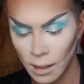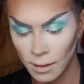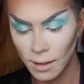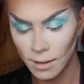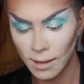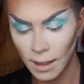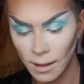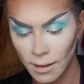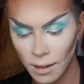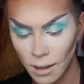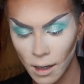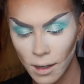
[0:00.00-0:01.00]
to set
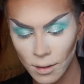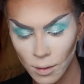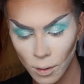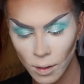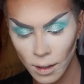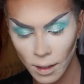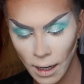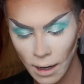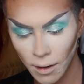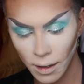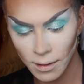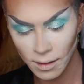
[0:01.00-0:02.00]
the contour
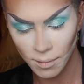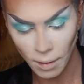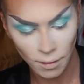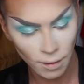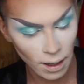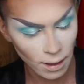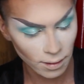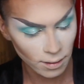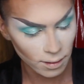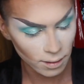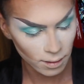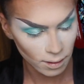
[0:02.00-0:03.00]
areas of my
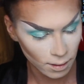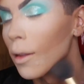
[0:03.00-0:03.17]
face.